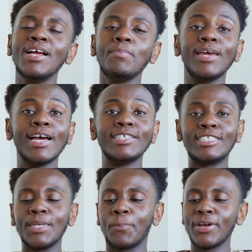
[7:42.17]
because it's
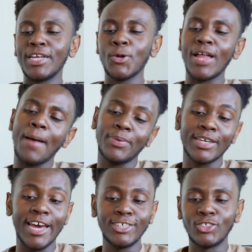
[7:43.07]
a pretty cool
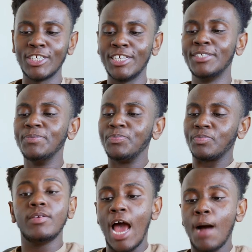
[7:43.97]
application.
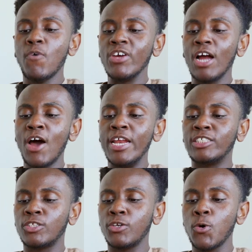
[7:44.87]
Now, moving on is
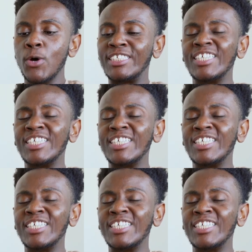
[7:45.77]
Todoist.